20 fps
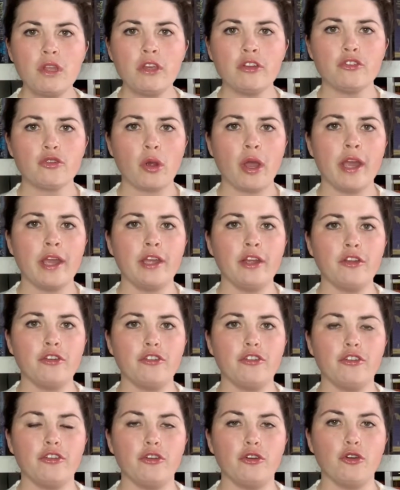trying
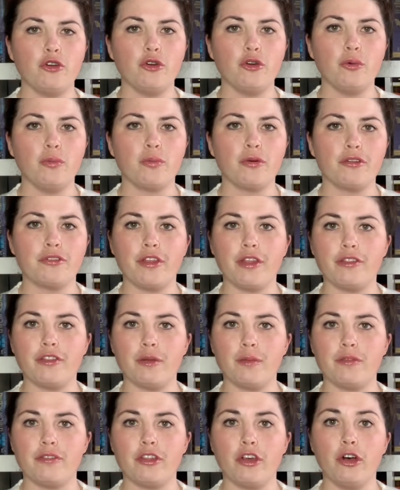to present
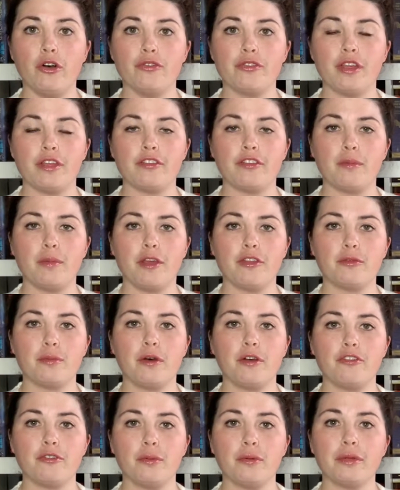themselves as the best
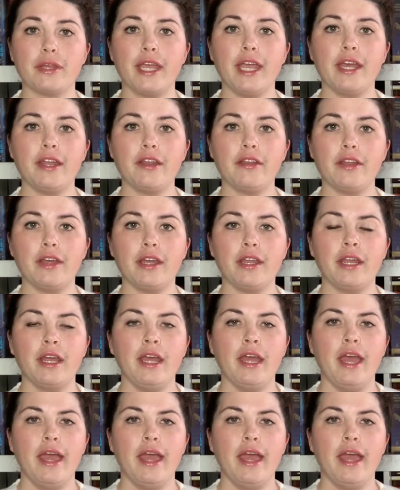possible candidate